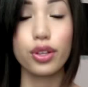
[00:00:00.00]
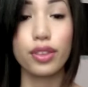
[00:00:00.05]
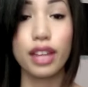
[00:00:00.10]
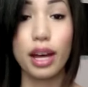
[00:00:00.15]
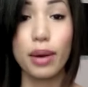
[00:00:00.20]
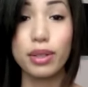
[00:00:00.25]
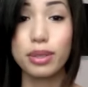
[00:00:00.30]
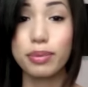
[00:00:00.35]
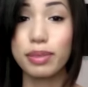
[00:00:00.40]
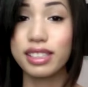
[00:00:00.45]
So
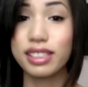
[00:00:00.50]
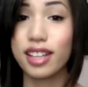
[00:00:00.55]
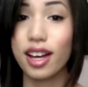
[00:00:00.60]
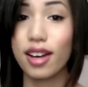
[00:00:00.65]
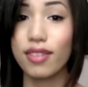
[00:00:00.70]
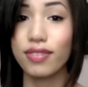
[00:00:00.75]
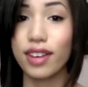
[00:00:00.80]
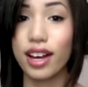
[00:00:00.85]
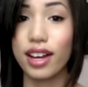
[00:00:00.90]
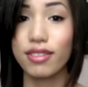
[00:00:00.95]
that was my
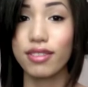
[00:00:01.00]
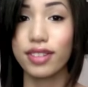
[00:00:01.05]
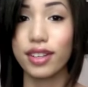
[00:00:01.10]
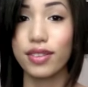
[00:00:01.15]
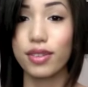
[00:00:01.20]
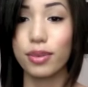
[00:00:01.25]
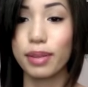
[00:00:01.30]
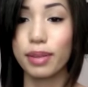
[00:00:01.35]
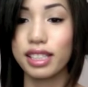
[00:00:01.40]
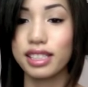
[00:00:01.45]
top five
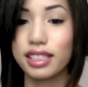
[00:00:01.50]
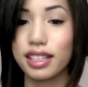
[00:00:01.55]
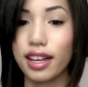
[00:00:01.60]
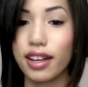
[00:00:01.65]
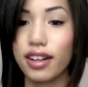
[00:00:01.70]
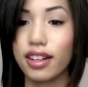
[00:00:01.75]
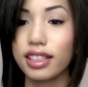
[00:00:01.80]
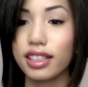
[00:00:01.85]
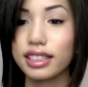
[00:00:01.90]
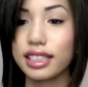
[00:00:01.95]
favorite
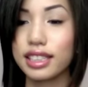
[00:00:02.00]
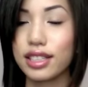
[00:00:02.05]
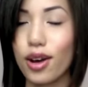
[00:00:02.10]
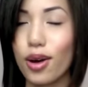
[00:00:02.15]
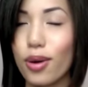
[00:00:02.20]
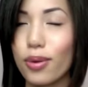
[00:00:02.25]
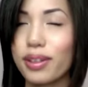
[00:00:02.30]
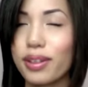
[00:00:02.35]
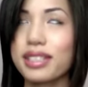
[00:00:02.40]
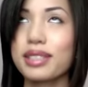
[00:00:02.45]
mascaras. As
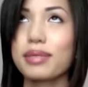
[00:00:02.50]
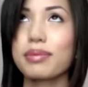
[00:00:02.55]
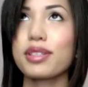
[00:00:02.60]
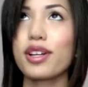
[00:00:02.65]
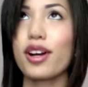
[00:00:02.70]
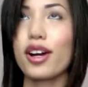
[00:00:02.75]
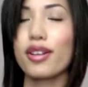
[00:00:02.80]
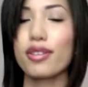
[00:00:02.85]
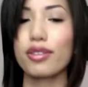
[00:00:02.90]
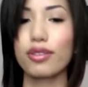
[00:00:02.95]
always, I'm
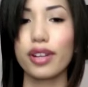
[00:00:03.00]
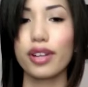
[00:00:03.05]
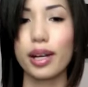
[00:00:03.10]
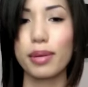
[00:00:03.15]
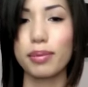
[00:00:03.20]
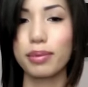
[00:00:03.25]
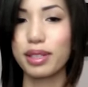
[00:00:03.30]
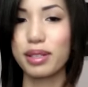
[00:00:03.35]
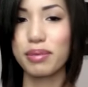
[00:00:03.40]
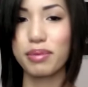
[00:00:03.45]
sorry for
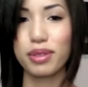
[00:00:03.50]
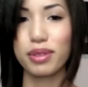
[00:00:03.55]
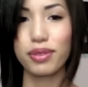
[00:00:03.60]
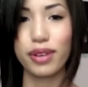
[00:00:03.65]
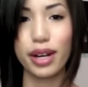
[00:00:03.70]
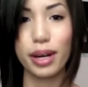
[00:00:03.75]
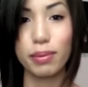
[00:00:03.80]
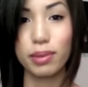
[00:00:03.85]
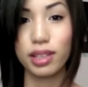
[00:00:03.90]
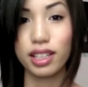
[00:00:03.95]
rambling, but
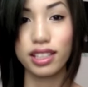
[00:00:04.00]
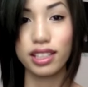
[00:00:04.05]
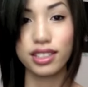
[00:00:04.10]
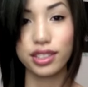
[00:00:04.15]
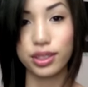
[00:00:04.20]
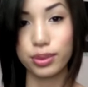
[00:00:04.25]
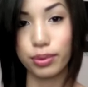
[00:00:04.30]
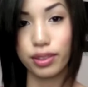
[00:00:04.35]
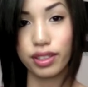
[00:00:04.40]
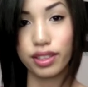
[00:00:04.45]
rambling is
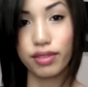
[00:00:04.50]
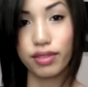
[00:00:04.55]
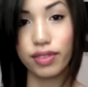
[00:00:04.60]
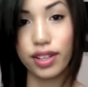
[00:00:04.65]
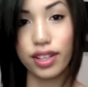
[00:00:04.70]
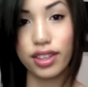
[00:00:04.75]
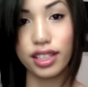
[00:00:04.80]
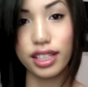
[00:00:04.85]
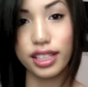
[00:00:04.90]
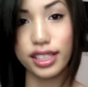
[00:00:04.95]
just one of the
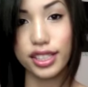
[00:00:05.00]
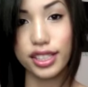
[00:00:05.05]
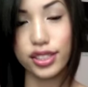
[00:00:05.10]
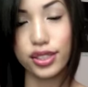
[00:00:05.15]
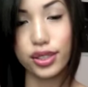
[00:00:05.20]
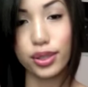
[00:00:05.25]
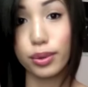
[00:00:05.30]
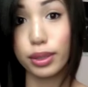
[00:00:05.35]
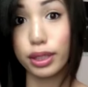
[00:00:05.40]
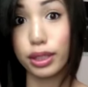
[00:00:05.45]
fun things to
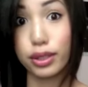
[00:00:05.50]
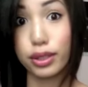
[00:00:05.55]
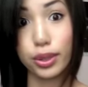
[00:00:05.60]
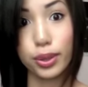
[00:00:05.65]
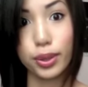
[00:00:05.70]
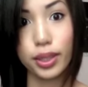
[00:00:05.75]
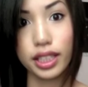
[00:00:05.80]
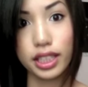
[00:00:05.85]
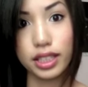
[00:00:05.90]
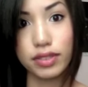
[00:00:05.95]
do when you're
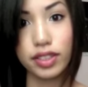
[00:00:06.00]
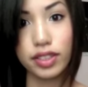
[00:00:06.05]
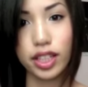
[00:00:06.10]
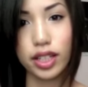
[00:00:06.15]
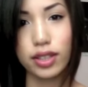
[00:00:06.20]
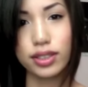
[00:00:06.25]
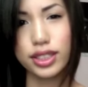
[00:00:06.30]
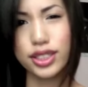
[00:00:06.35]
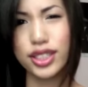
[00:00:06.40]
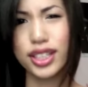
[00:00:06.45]
doing these
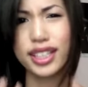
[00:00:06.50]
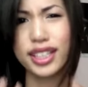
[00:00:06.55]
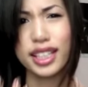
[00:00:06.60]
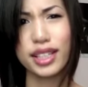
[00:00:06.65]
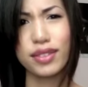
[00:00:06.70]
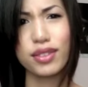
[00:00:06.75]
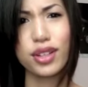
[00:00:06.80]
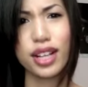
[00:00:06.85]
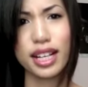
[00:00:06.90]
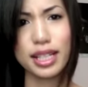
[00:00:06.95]
videos, just so I can
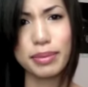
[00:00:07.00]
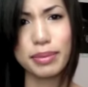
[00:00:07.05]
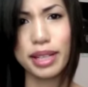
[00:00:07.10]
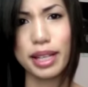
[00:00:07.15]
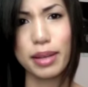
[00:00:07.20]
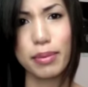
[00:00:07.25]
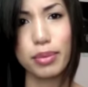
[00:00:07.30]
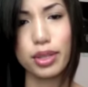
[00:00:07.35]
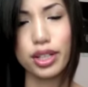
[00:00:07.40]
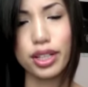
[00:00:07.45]
give you guys my
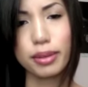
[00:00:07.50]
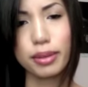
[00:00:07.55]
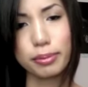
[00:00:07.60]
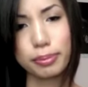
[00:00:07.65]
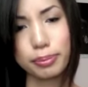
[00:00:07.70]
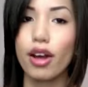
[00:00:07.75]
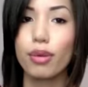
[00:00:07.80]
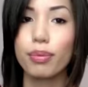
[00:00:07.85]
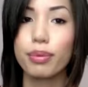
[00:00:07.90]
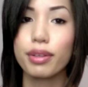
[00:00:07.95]
input
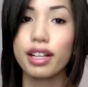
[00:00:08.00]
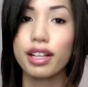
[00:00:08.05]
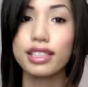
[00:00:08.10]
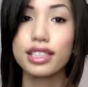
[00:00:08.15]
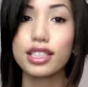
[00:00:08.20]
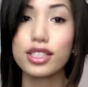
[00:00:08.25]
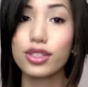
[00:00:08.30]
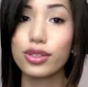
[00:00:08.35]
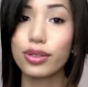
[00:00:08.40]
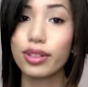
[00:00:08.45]
hope you guys
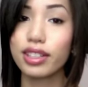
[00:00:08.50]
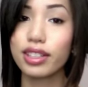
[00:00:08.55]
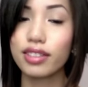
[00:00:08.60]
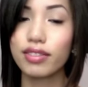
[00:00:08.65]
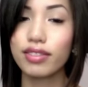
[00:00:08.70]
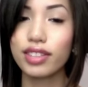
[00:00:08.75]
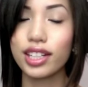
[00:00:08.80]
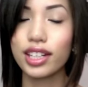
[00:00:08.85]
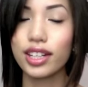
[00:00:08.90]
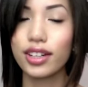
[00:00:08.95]
enjoyed the
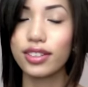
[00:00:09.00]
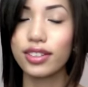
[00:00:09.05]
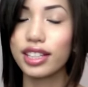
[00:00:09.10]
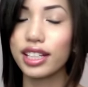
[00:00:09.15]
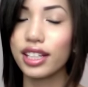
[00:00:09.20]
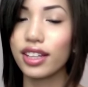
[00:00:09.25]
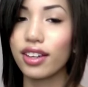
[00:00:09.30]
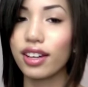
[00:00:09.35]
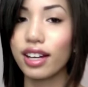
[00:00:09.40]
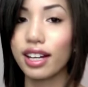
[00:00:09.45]
video.
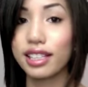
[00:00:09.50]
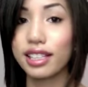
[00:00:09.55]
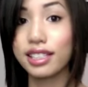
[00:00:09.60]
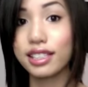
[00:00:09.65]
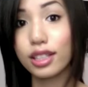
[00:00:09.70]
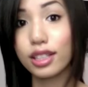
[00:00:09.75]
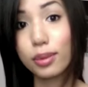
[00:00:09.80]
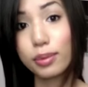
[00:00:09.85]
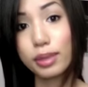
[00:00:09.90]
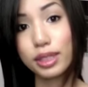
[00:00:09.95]
Thank you guys
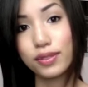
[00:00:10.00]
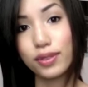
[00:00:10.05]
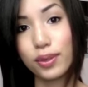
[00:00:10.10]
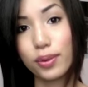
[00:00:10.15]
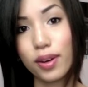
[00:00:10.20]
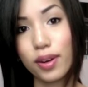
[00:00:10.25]
so much for